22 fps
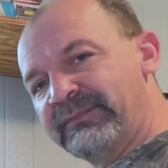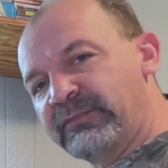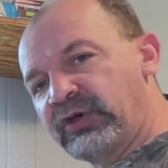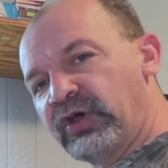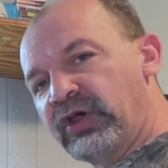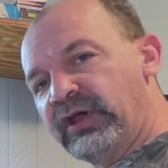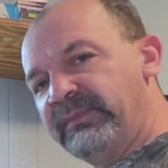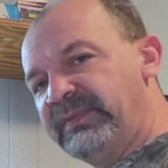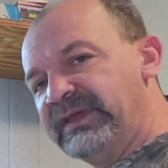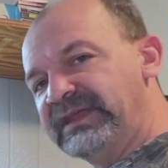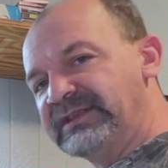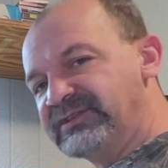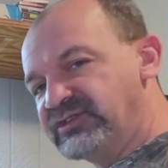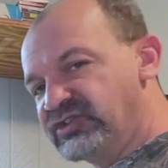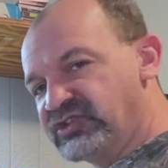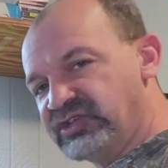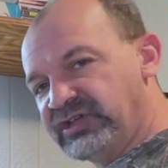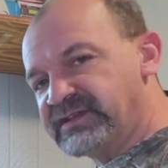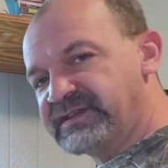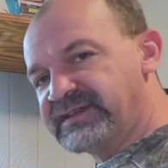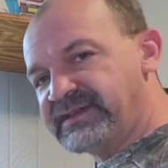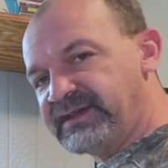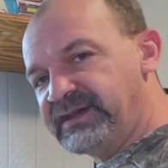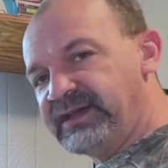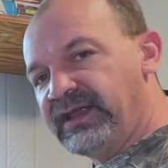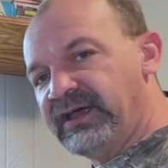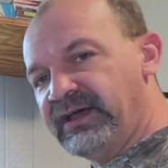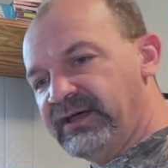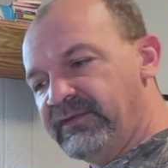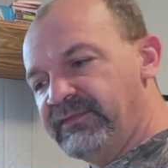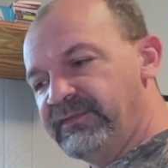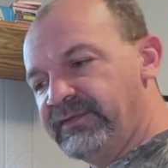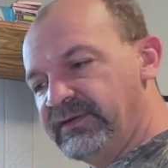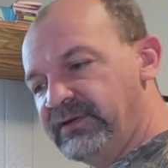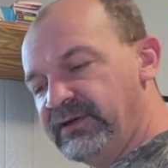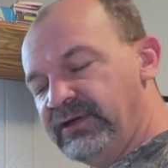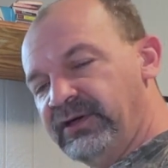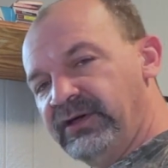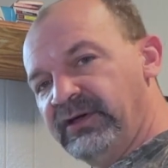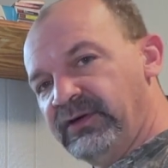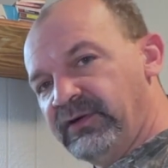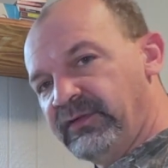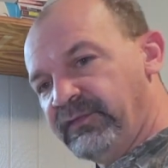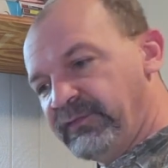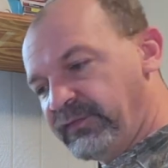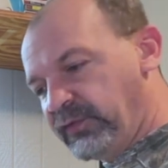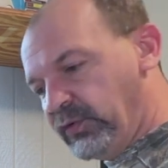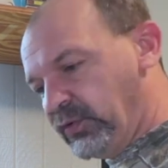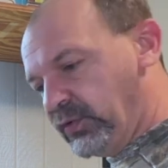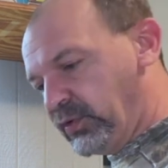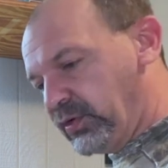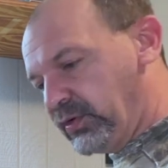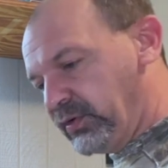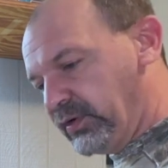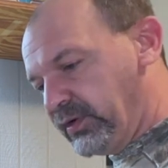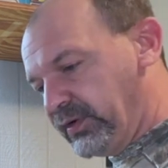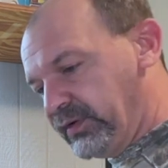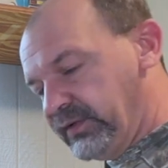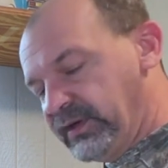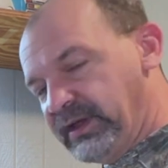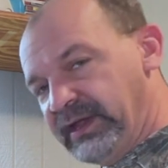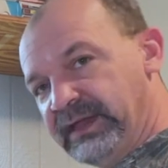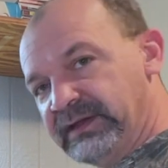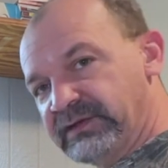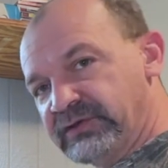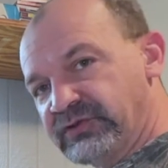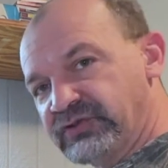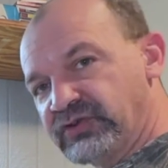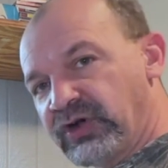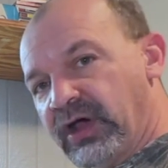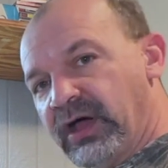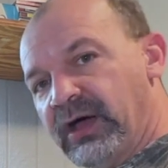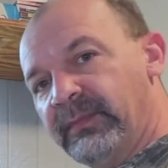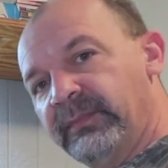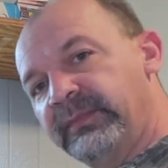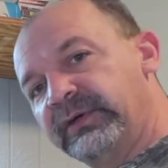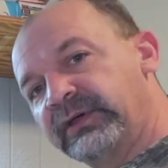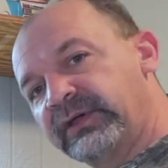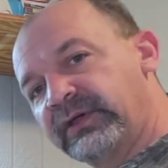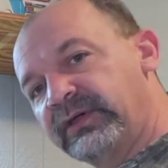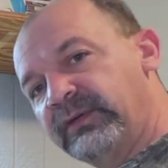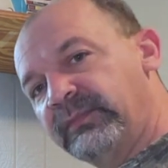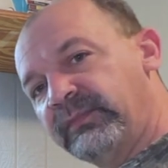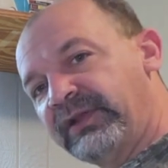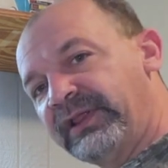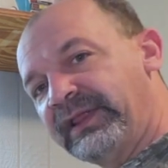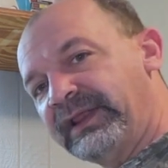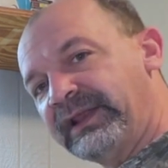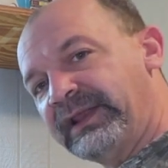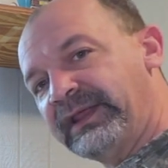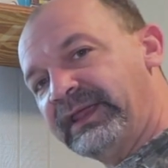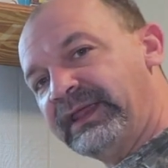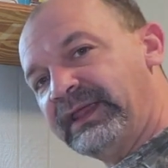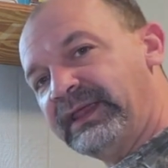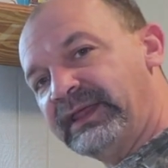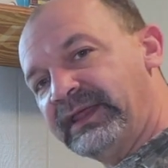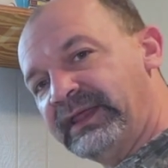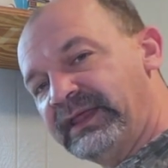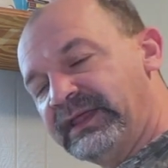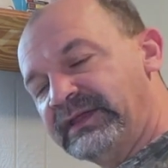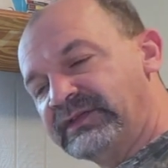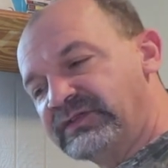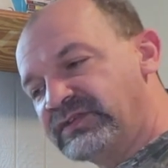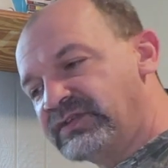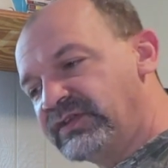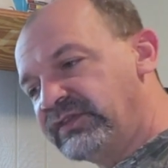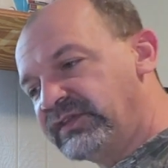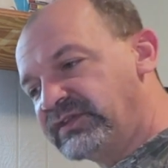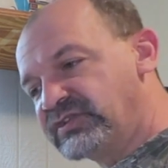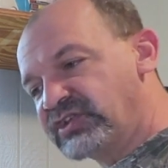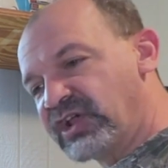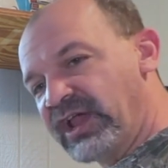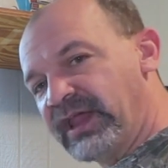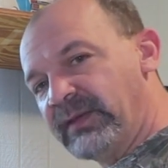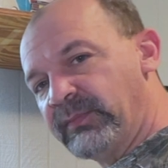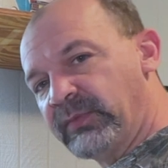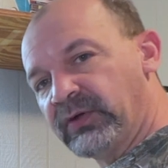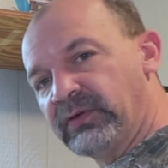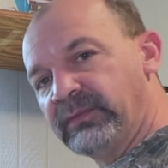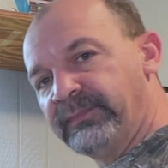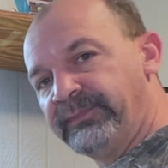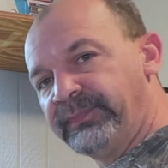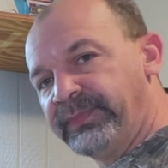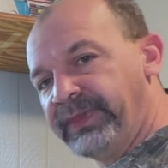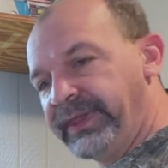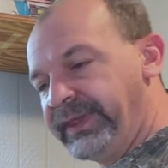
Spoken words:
crimping just enough for it to drop completely into the chamber.